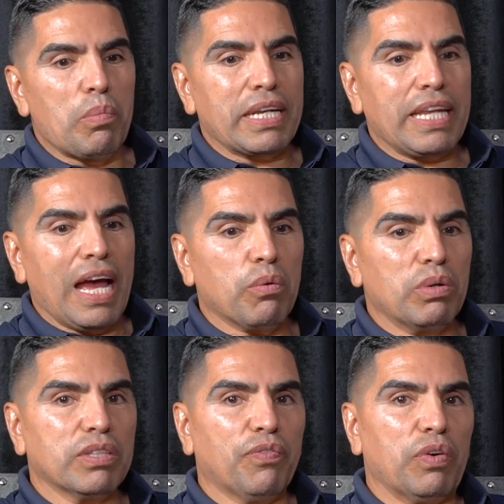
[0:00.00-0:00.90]
my dad
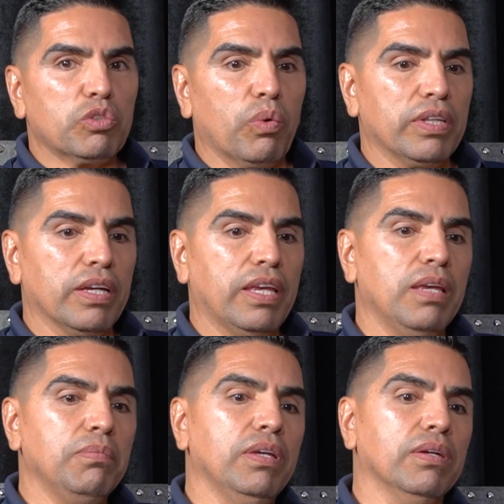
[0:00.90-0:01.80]
was the first one that
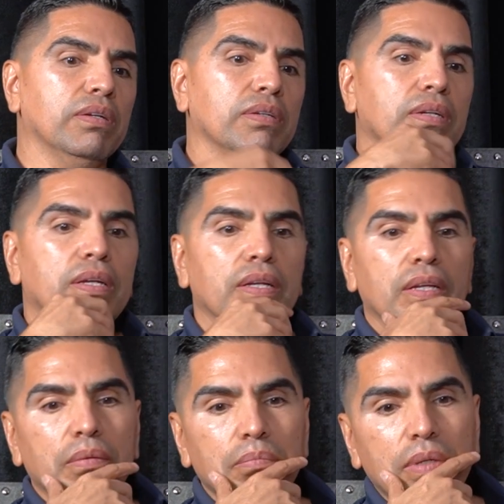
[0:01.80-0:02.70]
came here
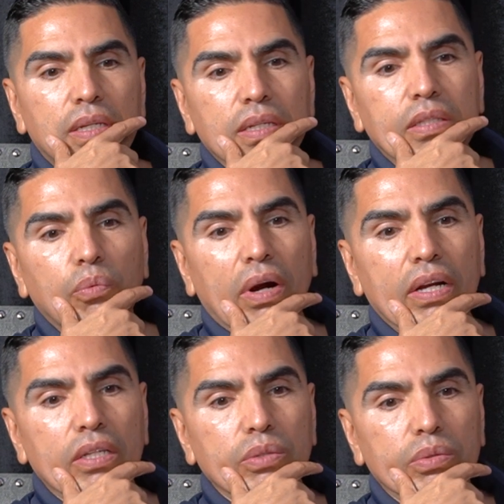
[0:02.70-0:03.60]
because he
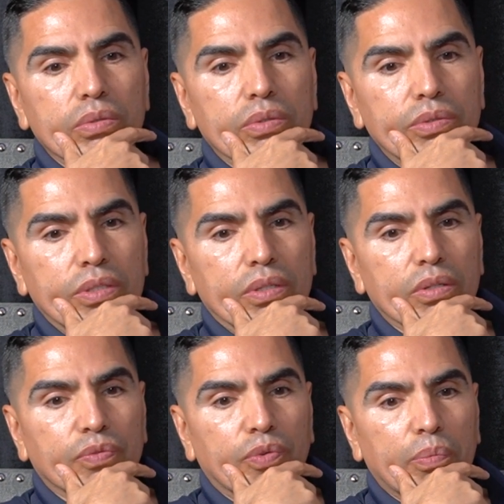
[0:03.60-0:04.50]
wanted to,
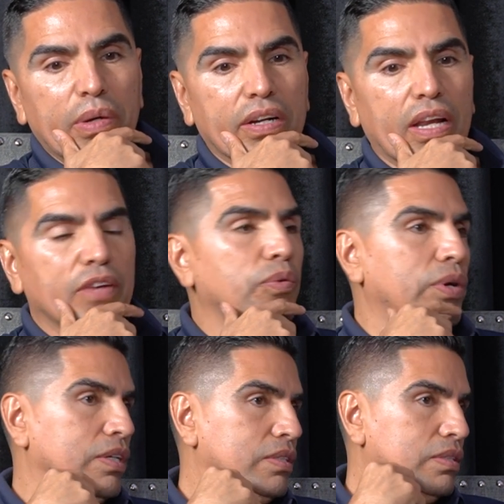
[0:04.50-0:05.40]
look for a better life for
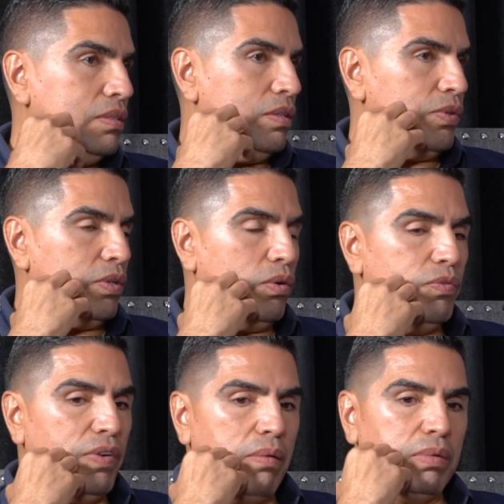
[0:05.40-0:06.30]
us, for the whole
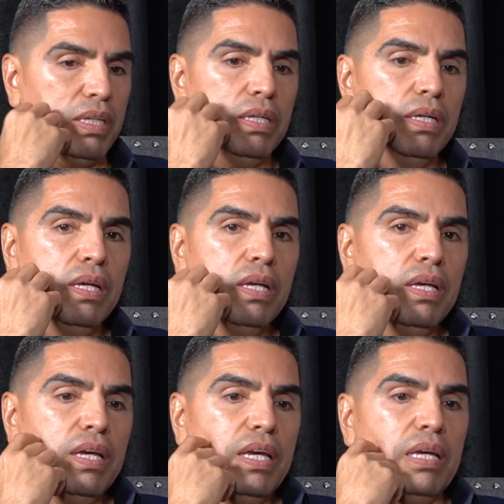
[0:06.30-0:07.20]
family.
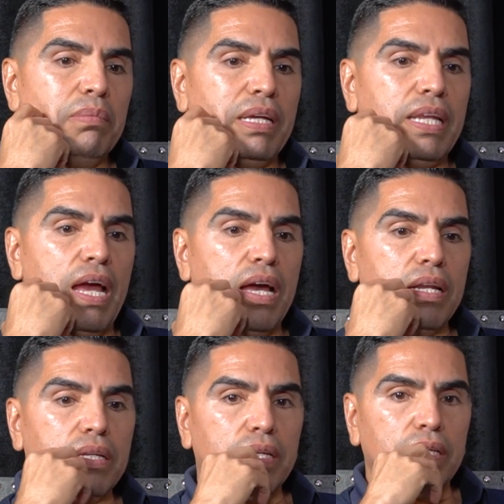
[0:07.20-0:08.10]
And my
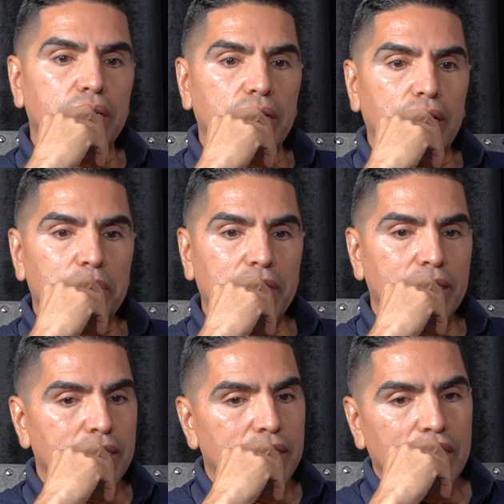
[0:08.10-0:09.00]
dad, I
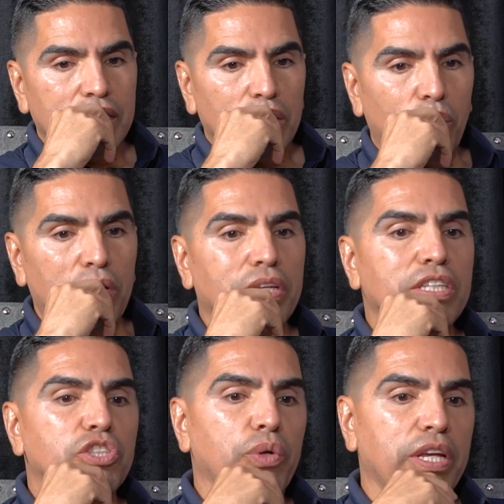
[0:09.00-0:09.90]
mean, one of
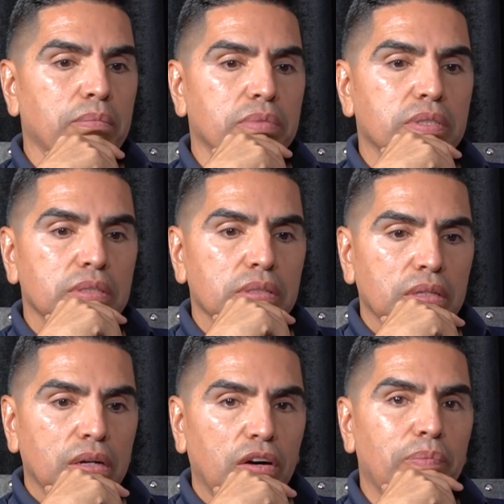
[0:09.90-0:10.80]
his dreams
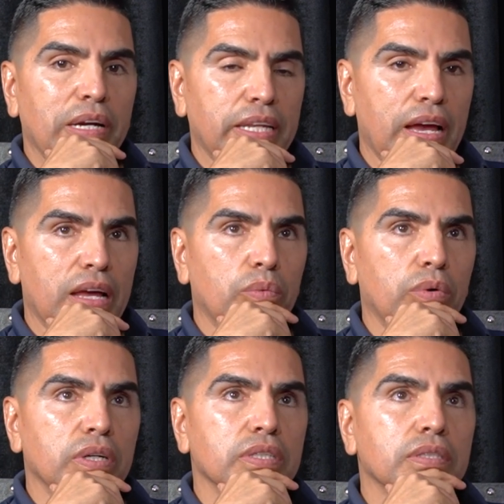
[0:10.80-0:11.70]
of my dad
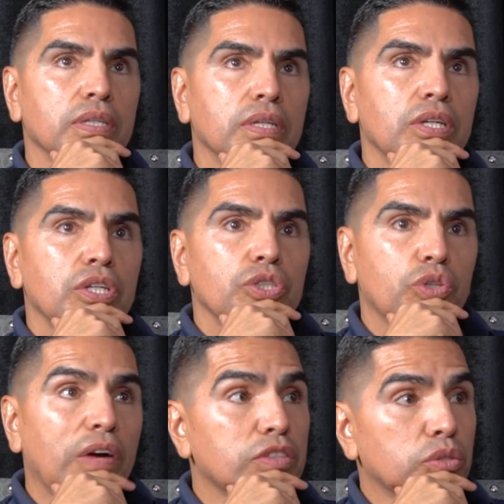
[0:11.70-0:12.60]
was
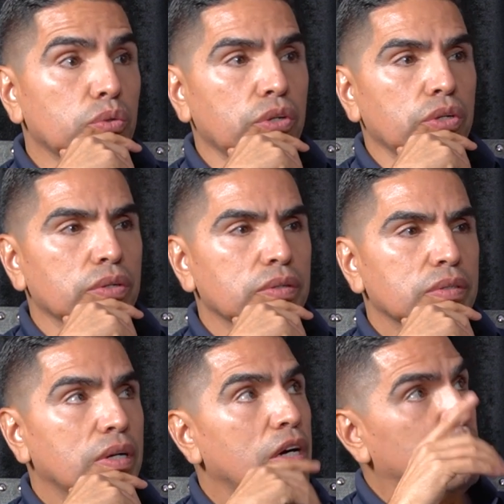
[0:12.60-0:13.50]
to have a studio, a